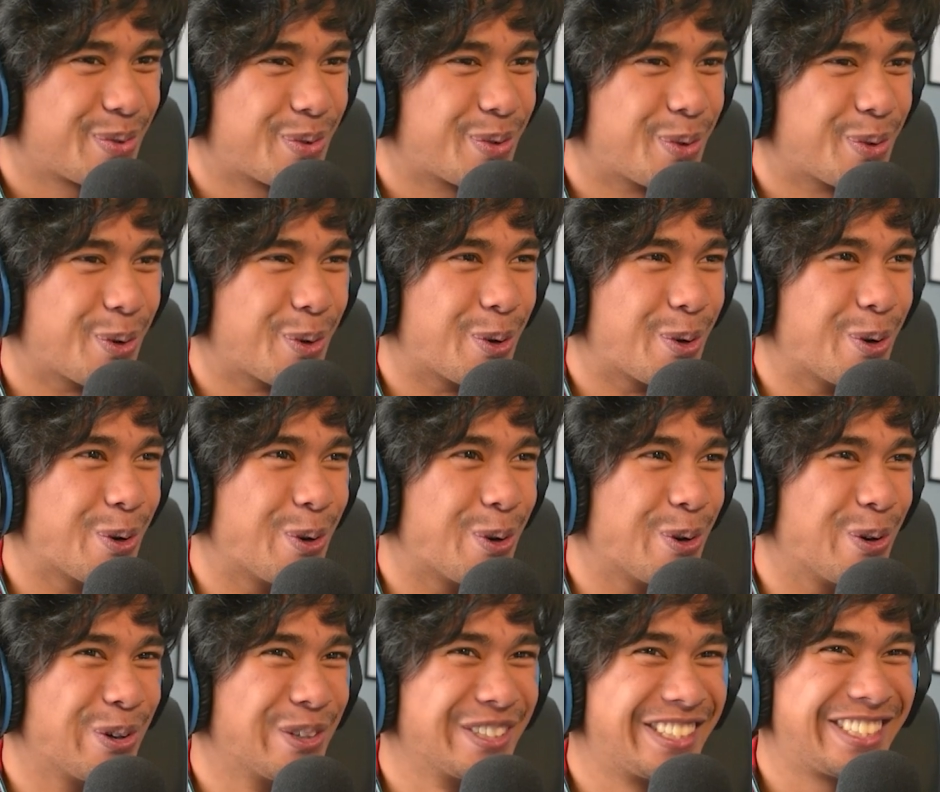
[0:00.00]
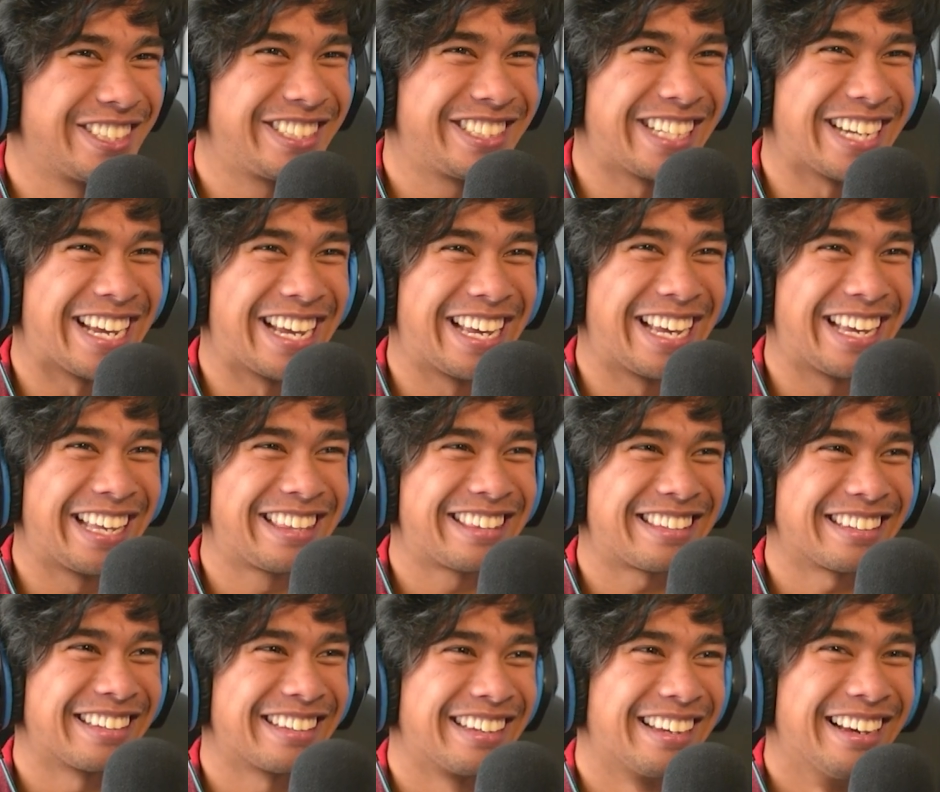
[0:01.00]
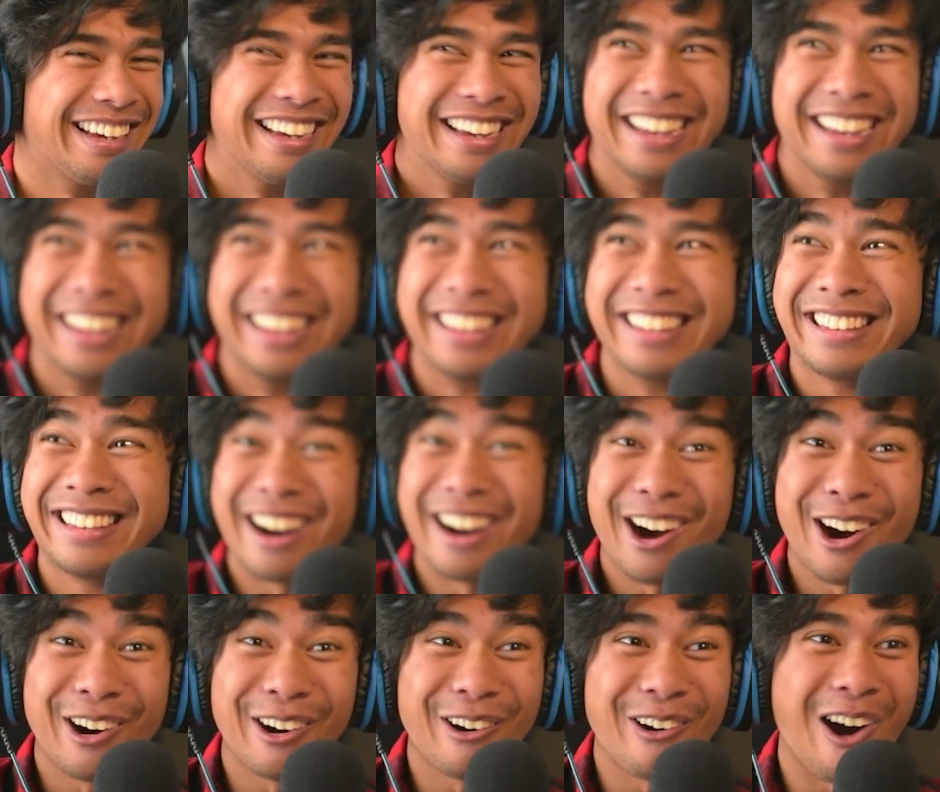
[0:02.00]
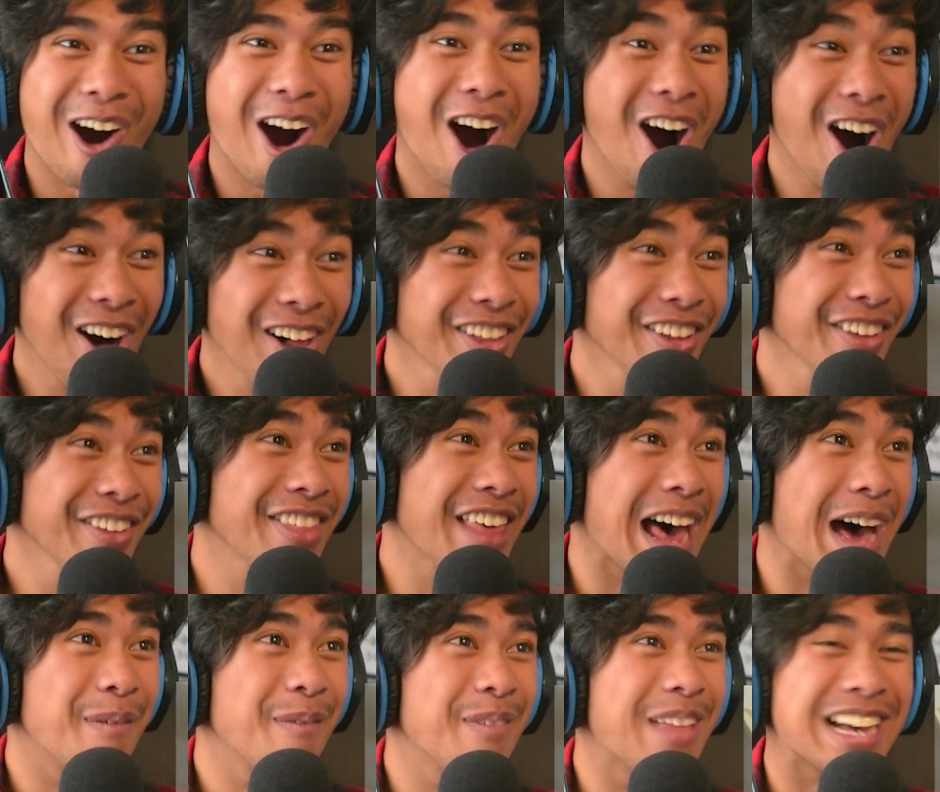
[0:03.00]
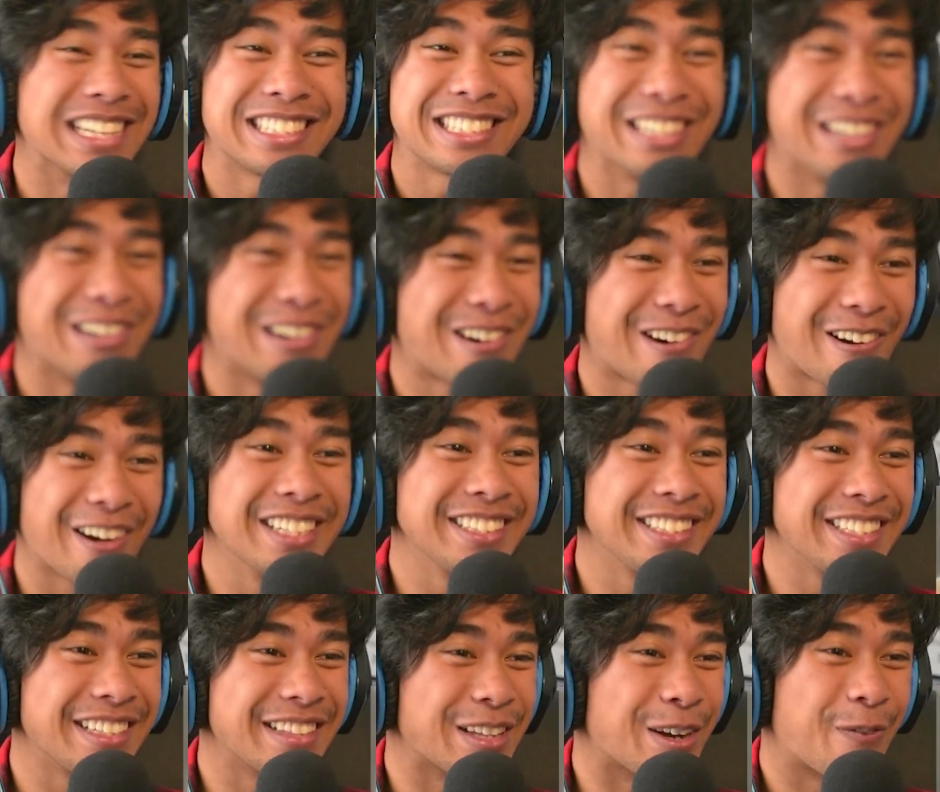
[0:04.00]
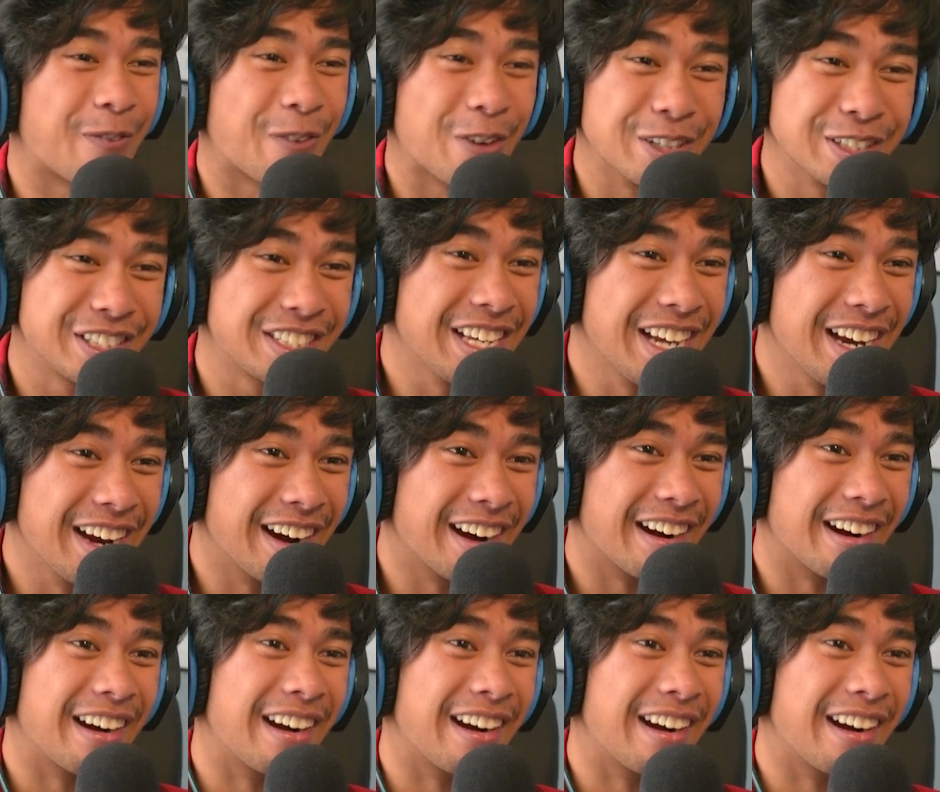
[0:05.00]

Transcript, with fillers: Oh, shit. Yo, all of them. That's so crazy in their first year.